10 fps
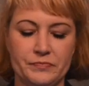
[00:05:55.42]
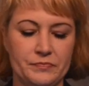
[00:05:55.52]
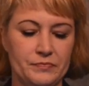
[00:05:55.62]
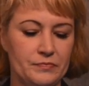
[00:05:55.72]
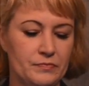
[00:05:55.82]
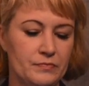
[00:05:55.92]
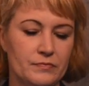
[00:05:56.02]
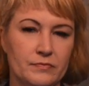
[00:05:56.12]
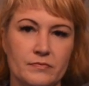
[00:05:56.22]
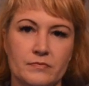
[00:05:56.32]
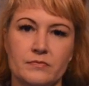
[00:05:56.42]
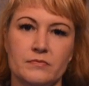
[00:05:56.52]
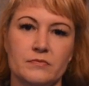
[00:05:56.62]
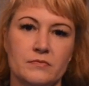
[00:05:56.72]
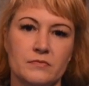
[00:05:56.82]

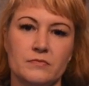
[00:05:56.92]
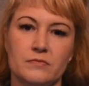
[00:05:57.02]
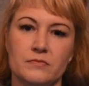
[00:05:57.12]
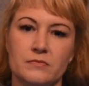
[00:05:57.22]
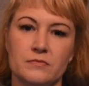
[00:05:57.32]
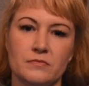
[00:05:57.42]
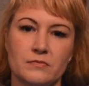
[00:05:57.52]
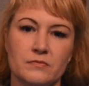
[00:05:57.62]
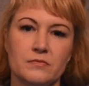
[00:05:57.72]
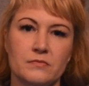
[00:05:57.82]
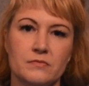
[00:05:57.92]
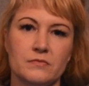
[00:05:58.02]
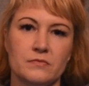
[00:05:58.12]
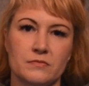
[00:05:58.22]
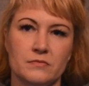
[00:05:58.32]

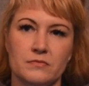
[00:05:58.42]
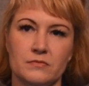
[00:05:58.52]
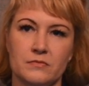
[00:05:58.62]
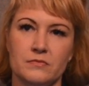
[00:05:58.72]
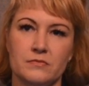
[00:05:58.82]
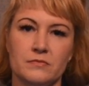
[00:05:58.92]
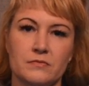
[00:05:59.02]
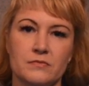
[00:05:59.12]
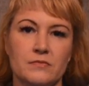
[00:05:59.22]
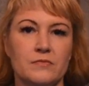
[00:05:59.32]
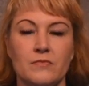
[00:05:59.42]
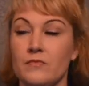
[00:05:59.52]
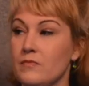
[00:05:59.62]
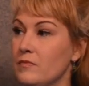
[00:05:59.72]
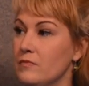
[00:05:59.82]

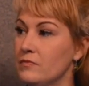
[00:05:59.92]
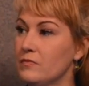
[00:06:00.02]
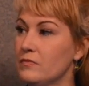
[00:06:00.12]
The person shown says nothing.